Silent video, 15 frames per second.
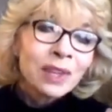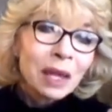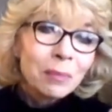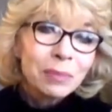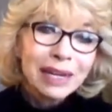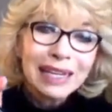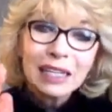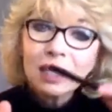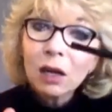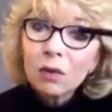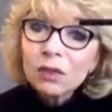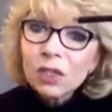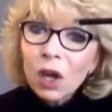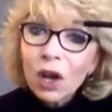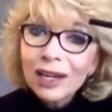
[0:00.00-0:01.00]
but it
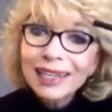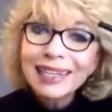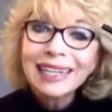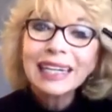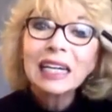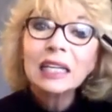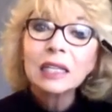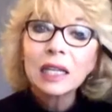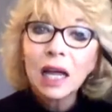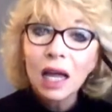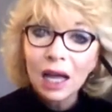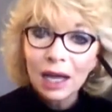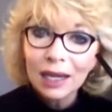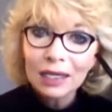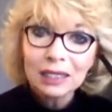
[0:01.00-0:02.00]
goes on and it
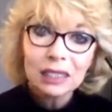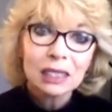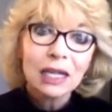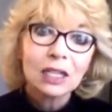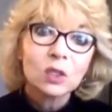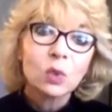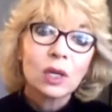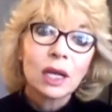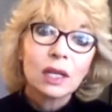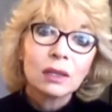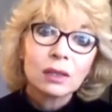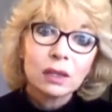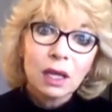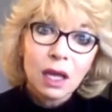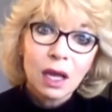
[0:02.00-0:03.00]
glides, and that's what I
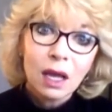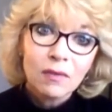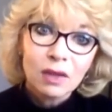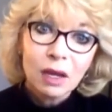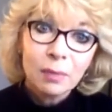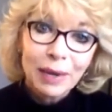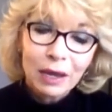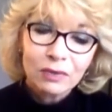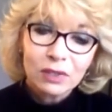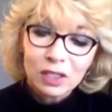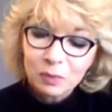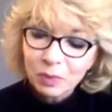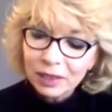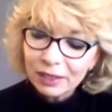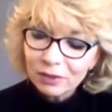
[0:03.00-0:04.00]
love about this.
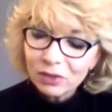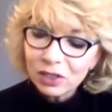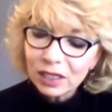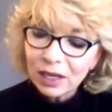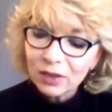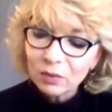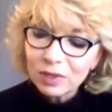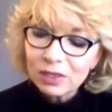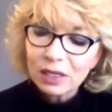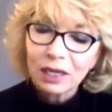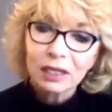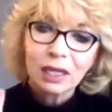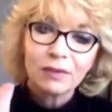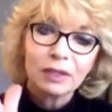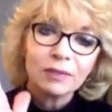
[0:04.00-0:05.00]
But here's the other reason I
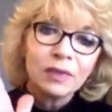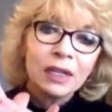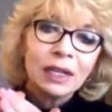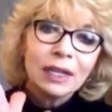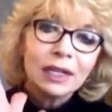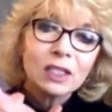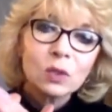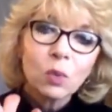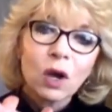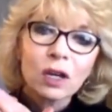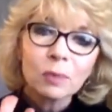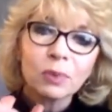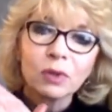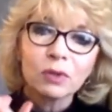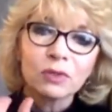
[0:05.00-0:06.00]
love it. It's
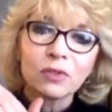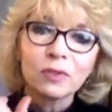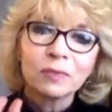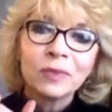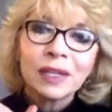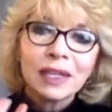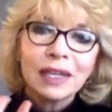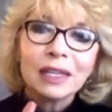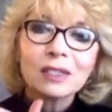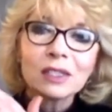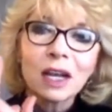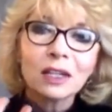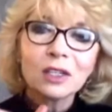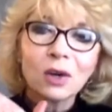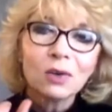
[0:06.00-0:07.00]
waterproof. It's
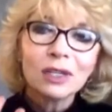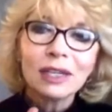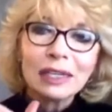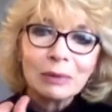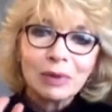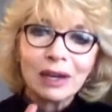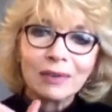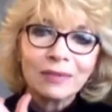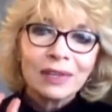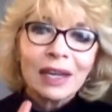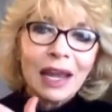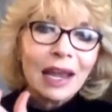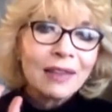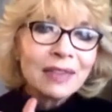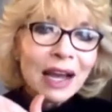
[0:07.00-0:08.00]
not going anywhere,
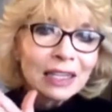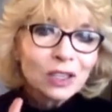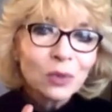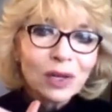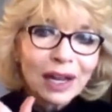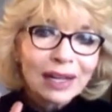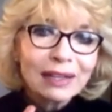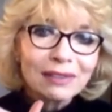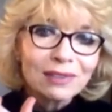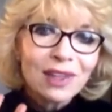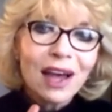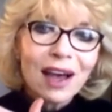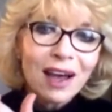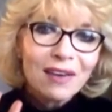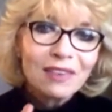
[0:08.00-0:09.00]
and that's what I
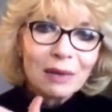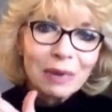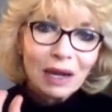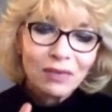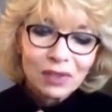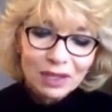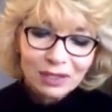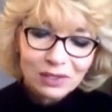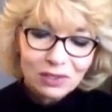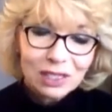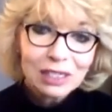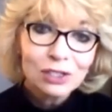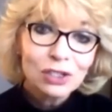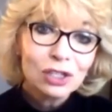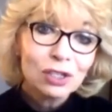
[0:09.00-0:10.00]
love about this.
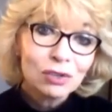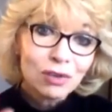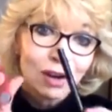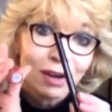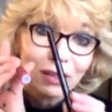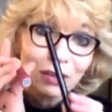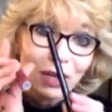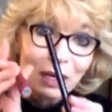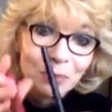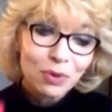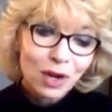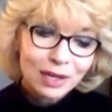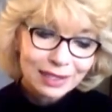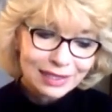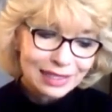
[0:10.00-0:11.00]
These two are great
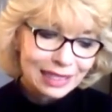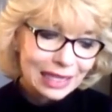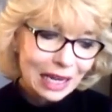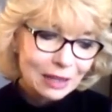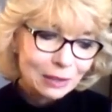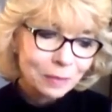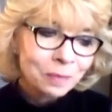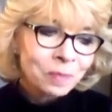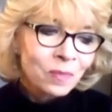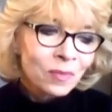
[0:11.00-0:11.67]
products together.